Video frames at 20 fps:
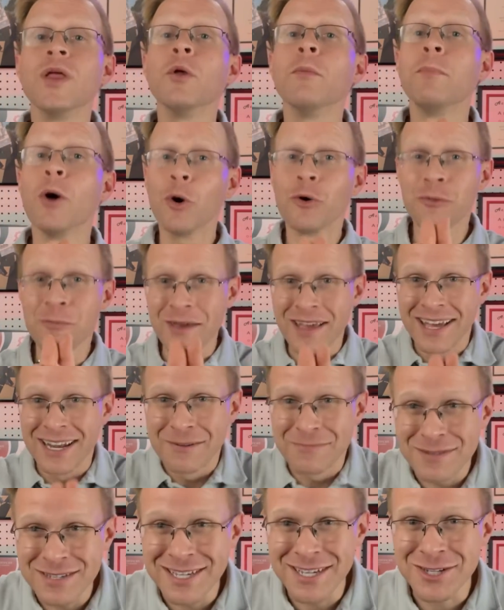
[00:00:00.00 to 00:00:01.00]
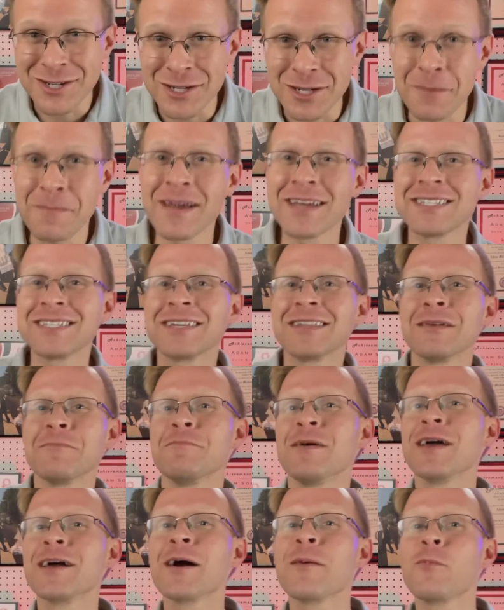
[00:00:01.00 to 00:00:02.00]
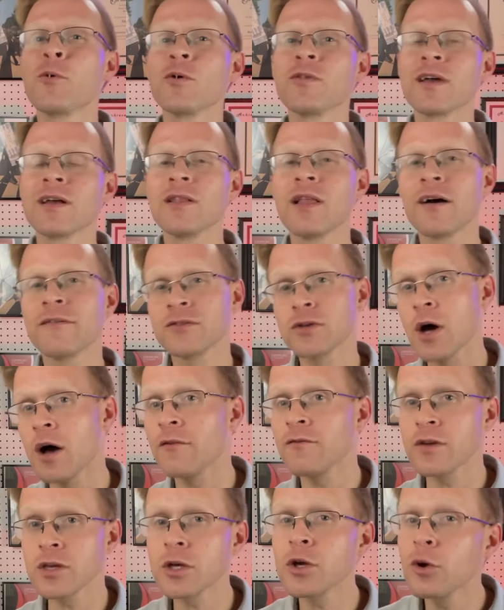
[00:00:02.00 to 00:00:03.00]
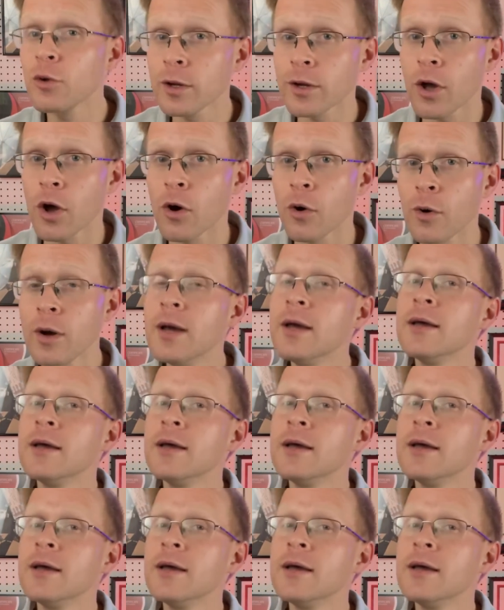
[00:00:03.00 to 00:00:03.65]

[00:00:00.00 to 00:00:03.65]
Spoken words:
both be in a position to basically pick up where they left off a year ago.